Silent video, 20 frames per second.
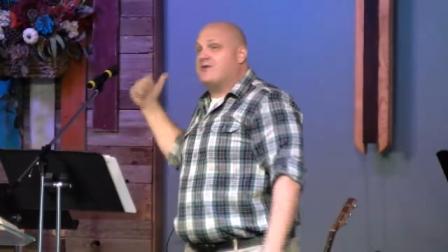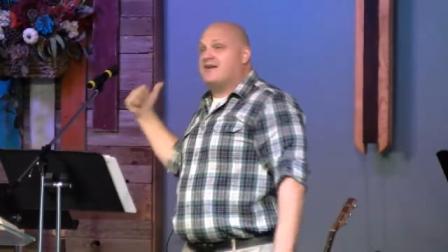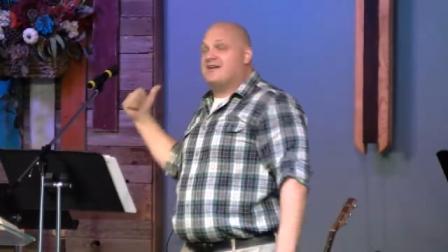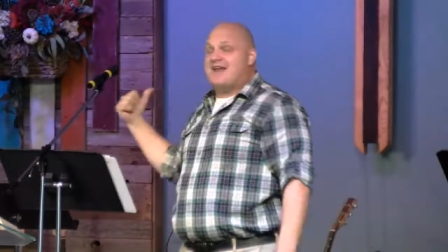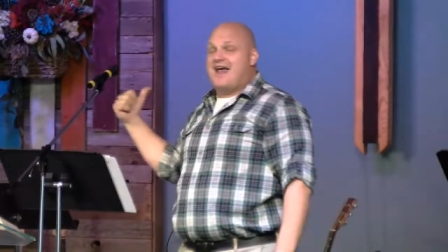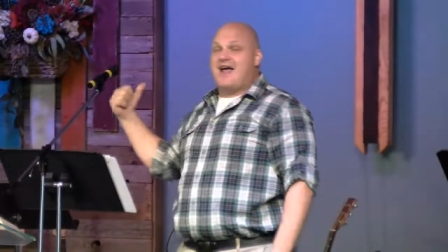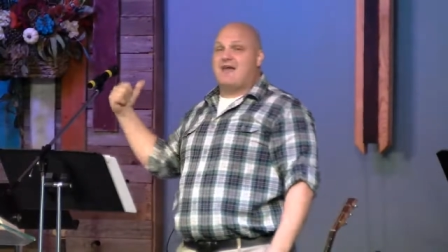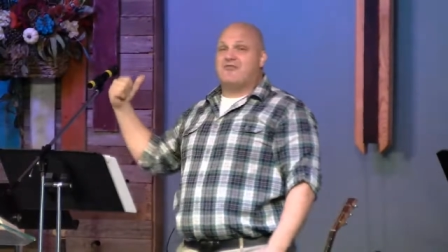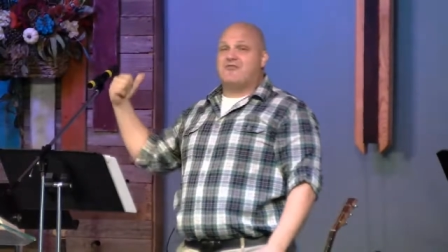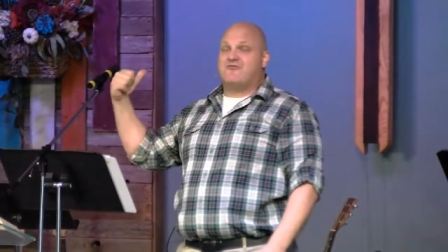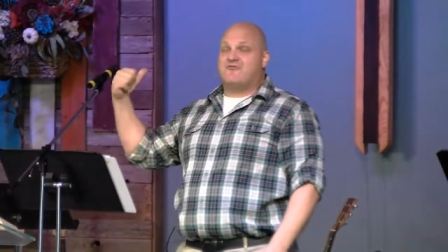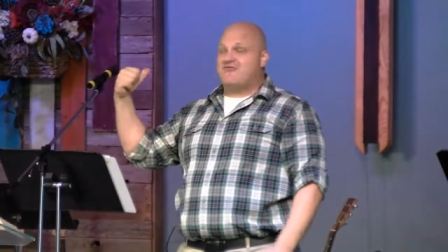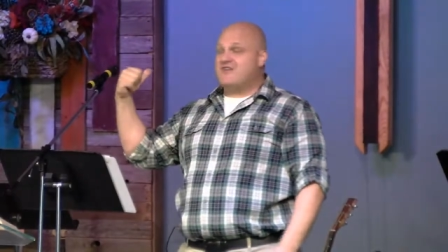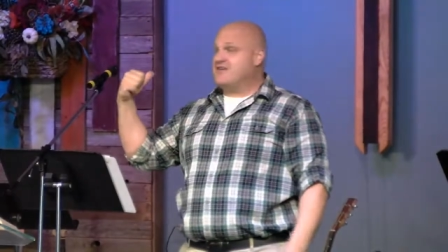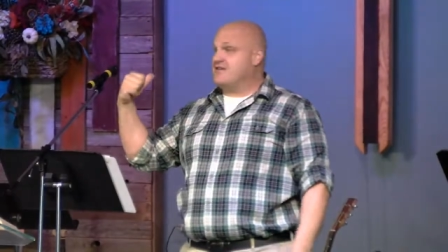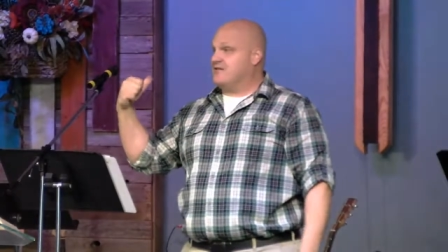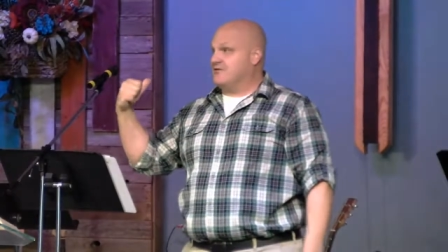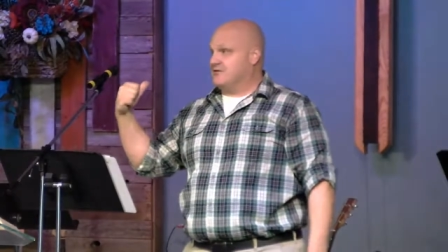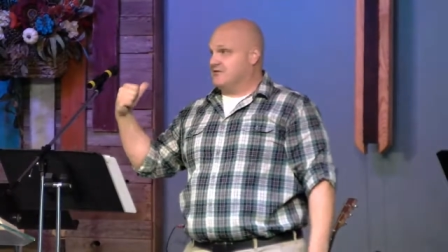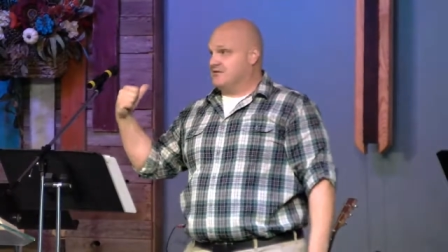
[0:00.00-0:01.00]
down the
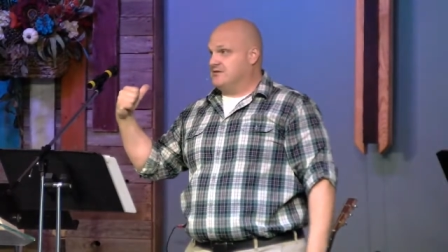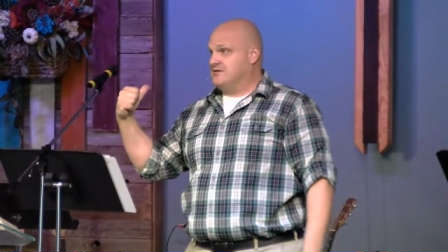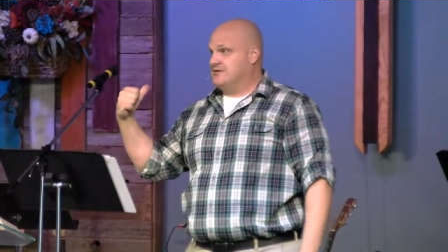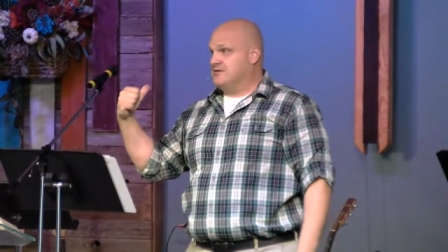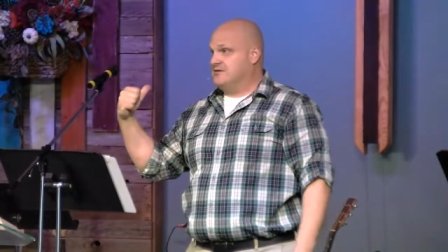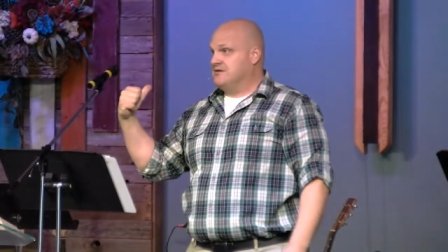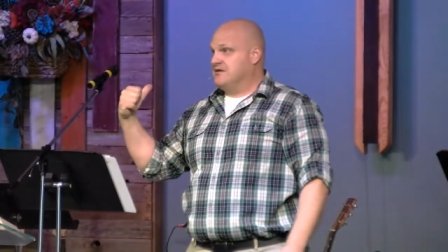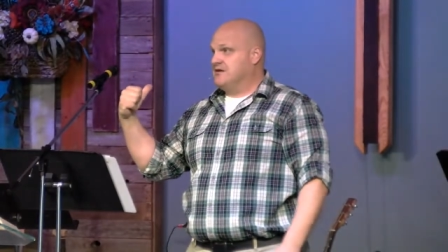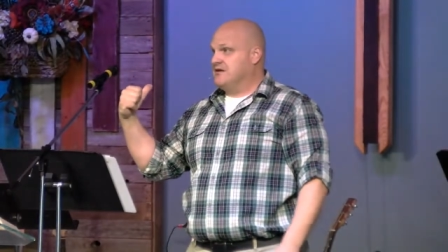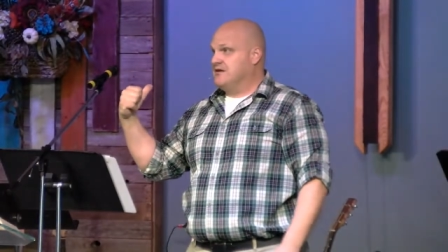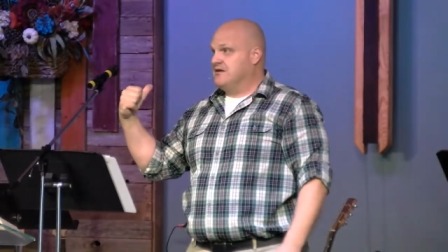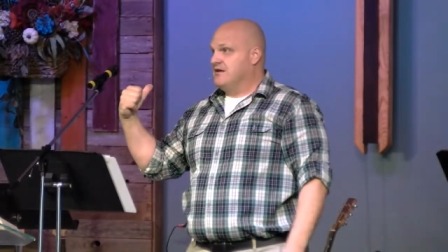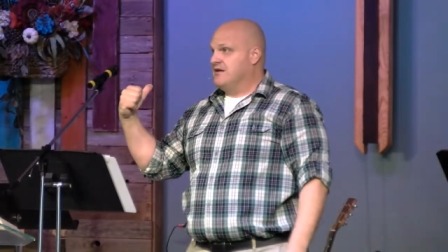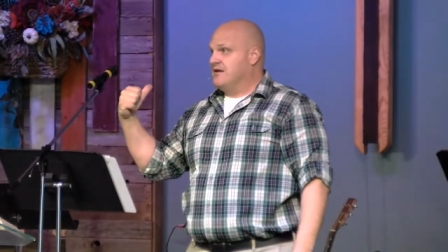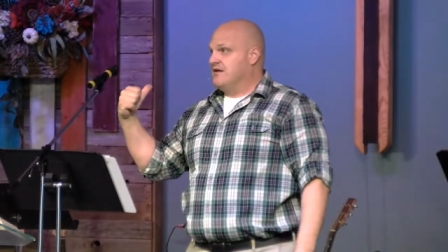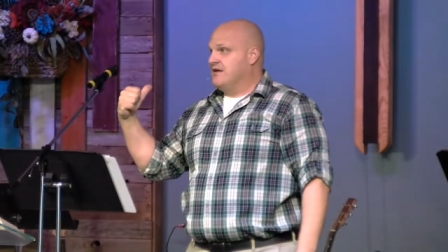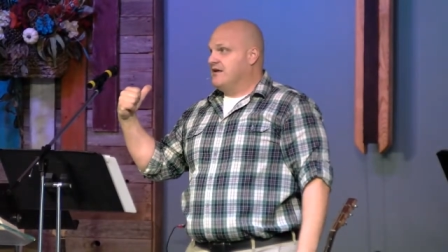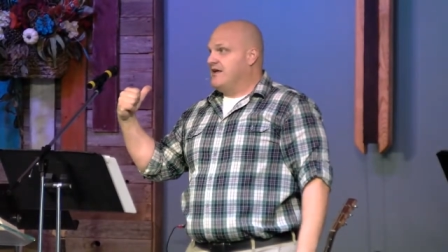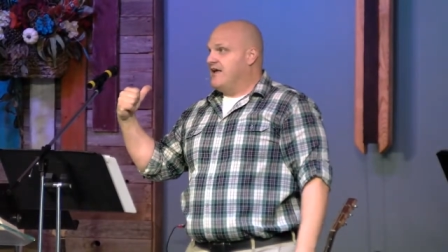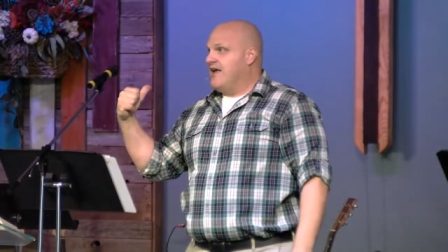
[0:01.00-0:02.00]
field.
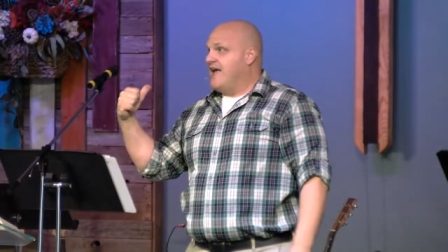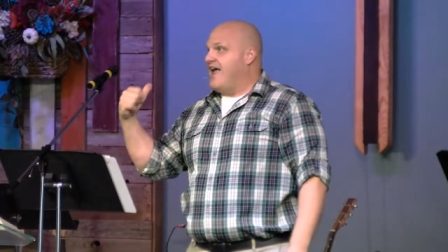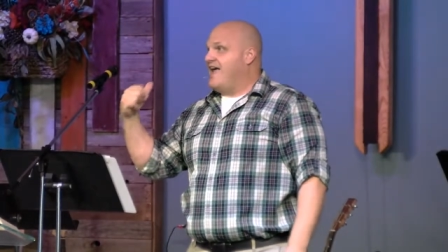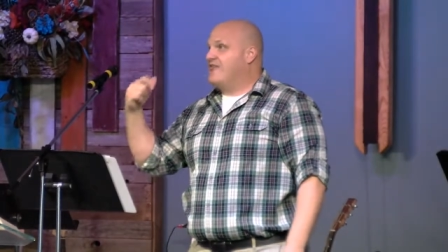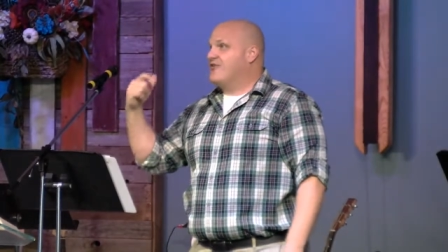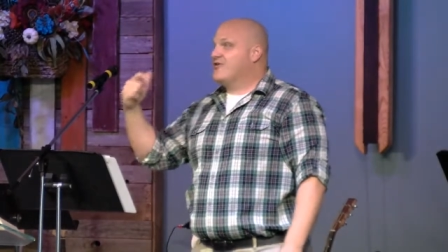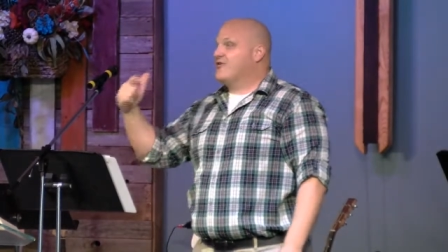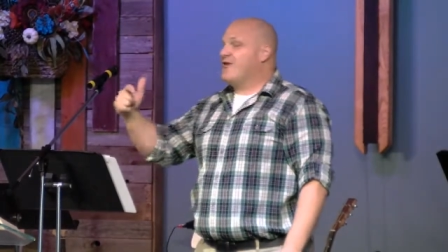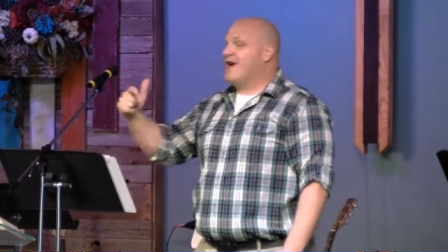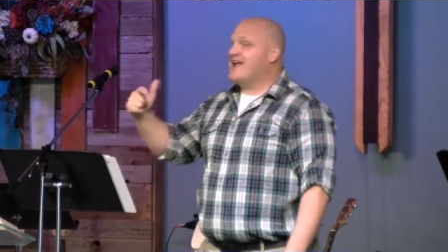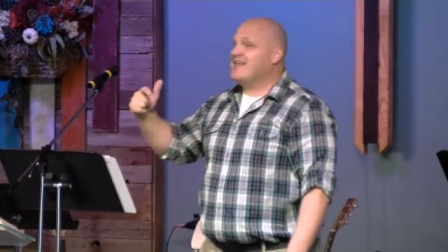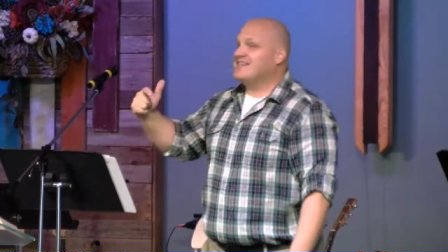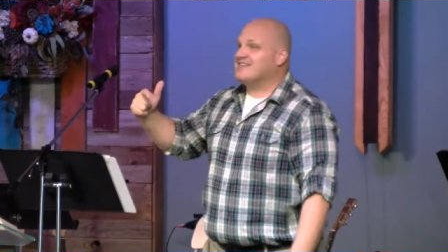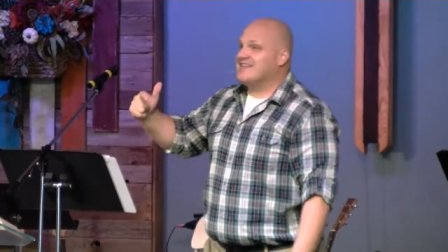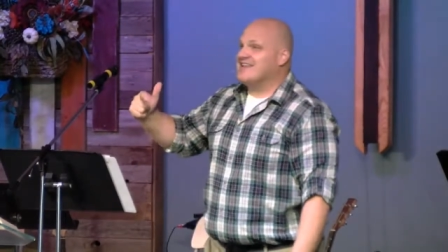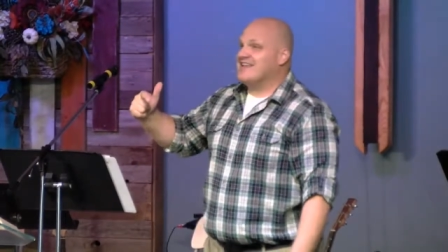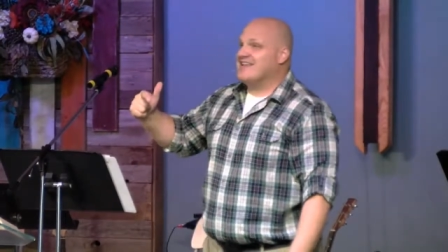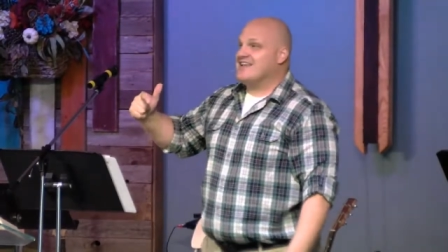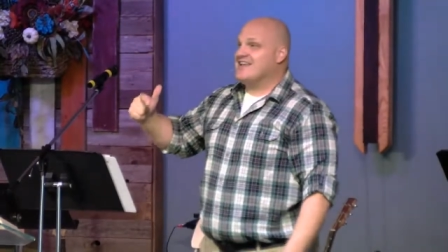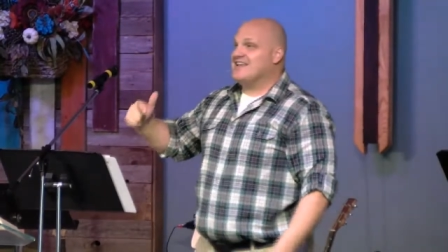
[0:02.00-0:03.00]
And the great
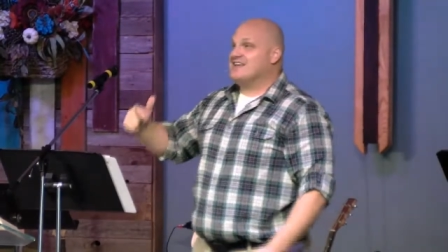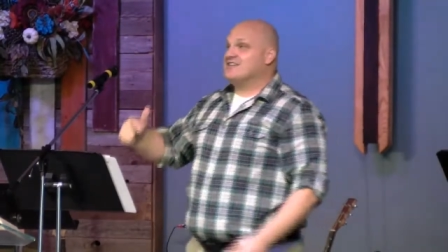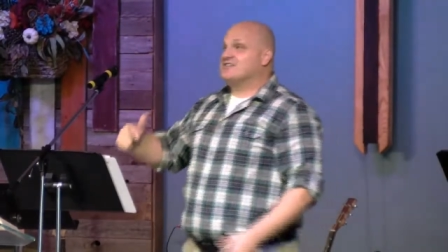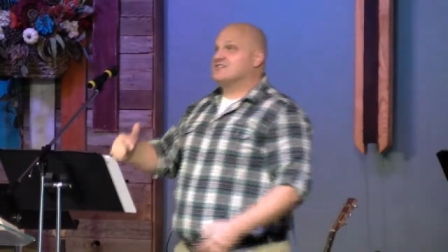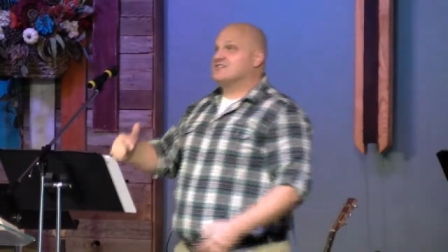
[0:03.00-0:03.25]
thing is,